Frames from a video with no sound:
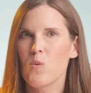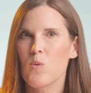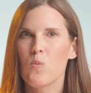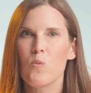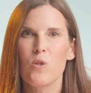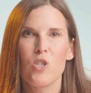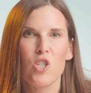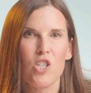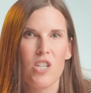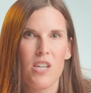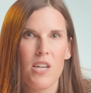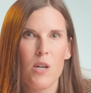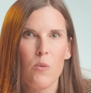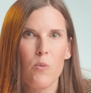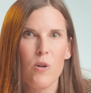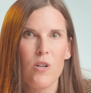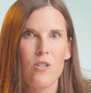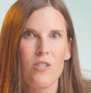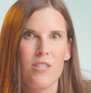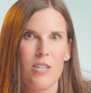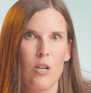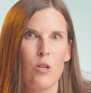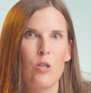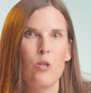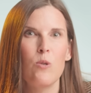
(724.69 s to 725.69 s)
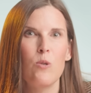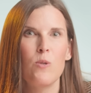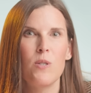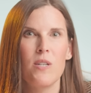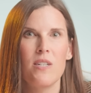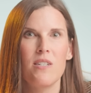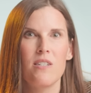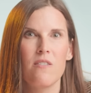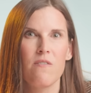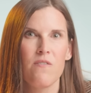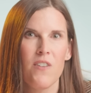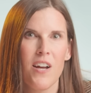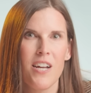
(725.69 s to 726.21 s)
which keywords they're
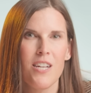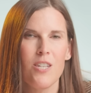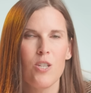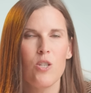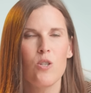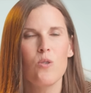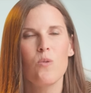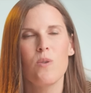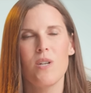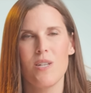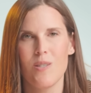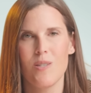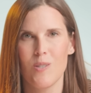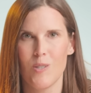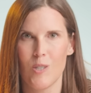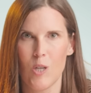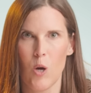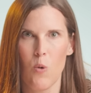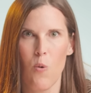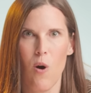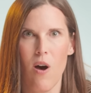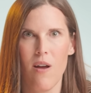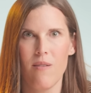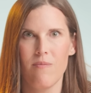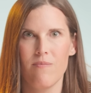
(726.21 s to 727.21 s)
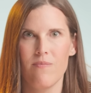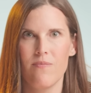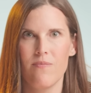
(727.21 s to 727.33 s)
using to find you, and so on.